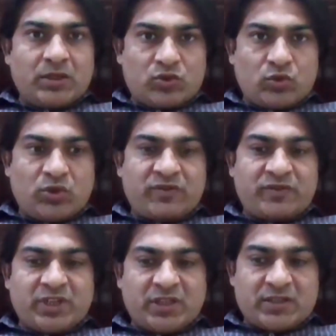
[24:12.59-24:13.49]
So
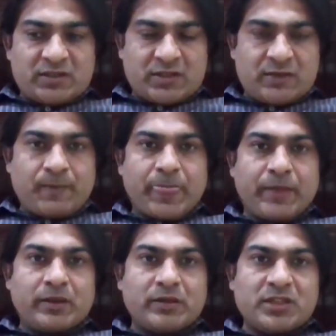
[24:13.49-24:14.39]
if there is
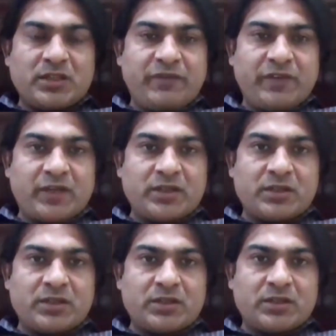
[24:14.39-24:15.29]
significant